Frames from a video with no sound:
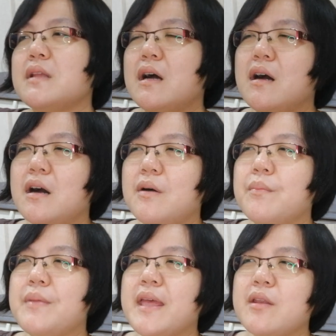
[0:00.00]

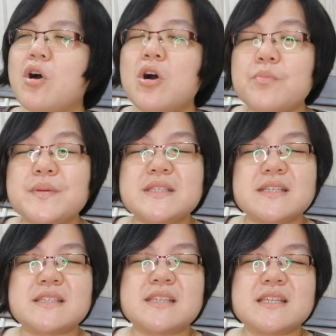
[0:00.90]
and all
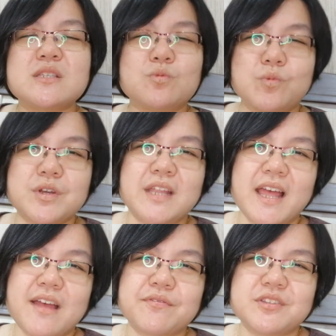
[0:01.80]
businesses would
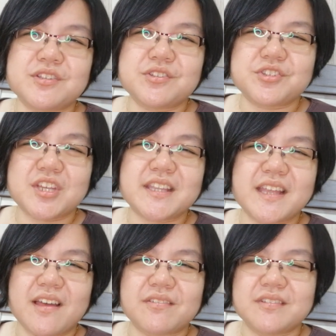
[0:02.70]
have to shut
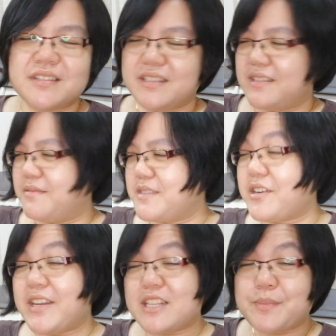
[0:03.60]
down.
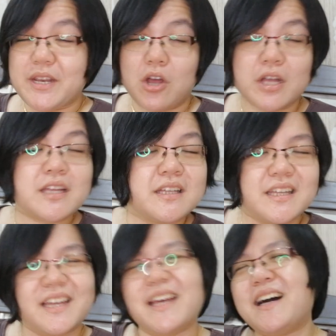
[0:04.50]
Sorry, that's my dog.
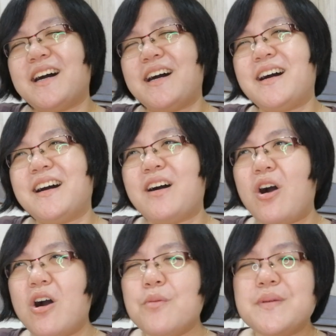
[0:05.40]

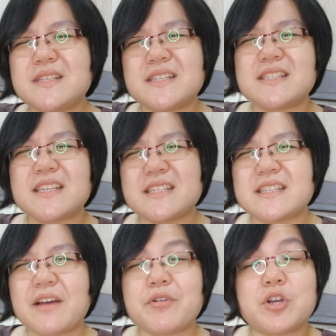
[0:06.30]
All
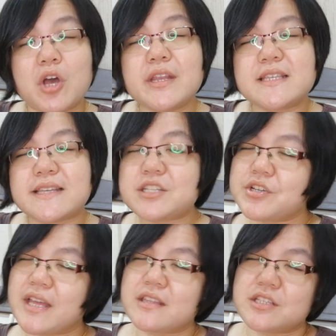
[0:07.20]
businesses that were
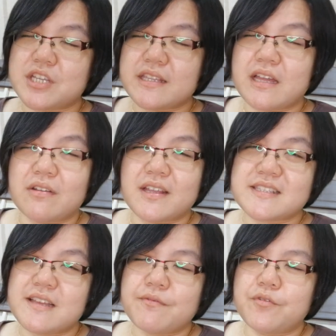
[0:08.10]
non-essential had to shut down,
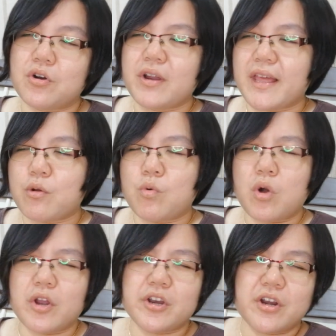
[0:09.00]
except for like
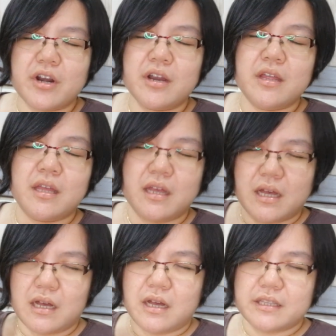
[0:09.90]
water,
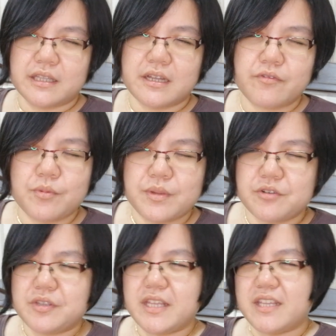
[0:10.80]
the
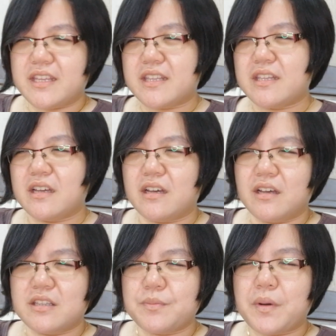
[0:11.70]
government-related
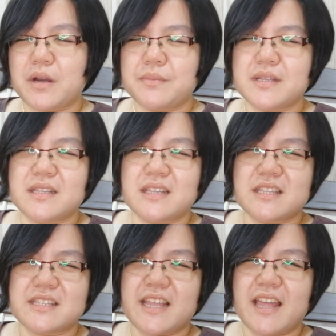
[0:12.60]

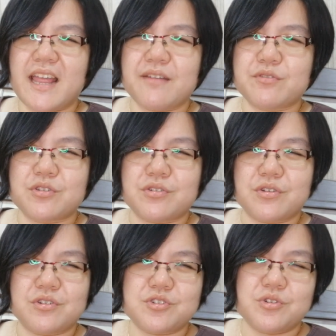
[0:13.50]
departments that have to
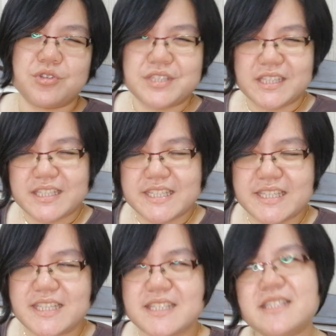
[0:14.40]
control
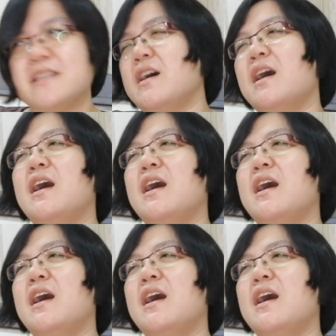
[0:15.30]
utilities,